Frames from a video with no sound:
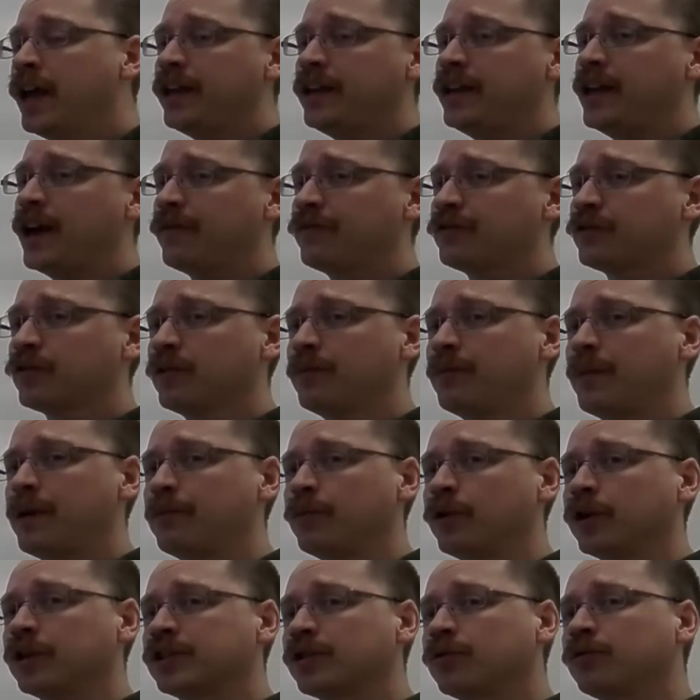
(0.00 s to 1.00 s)
You have to
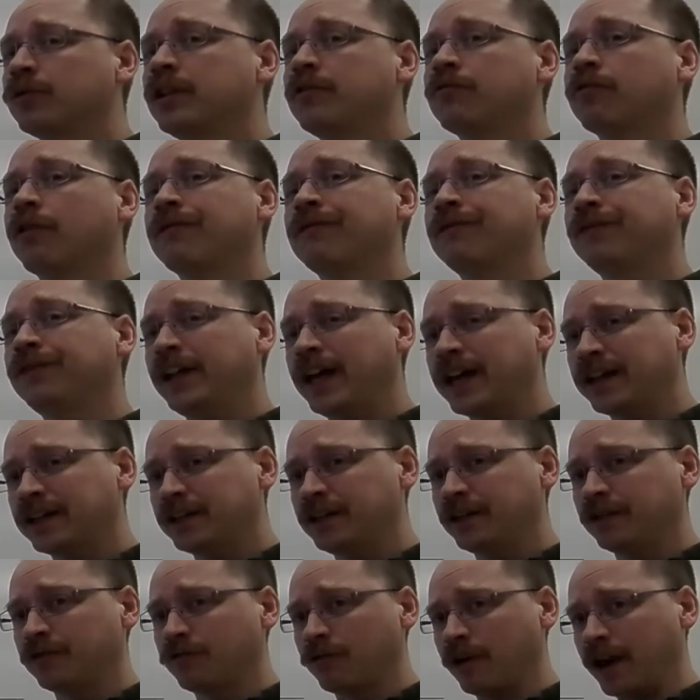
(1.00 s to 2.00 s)
remember, it's only
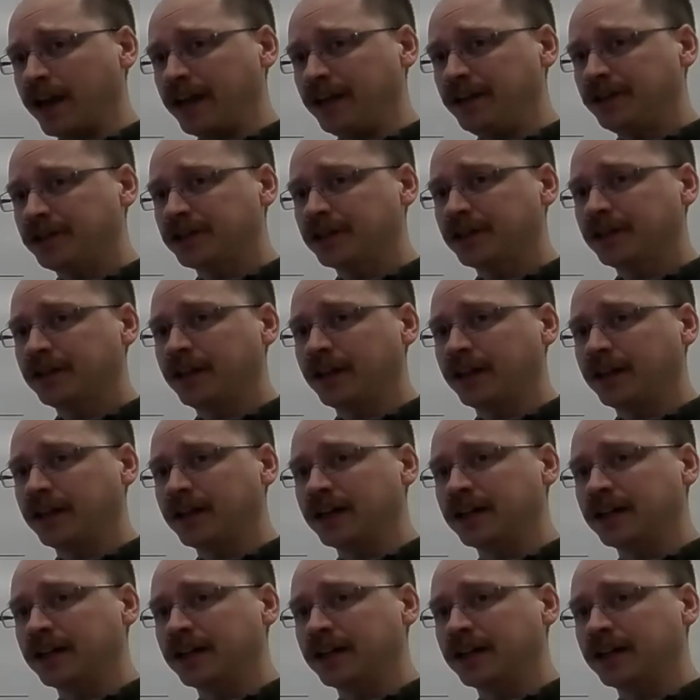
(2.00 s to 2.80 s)
reflected rays that can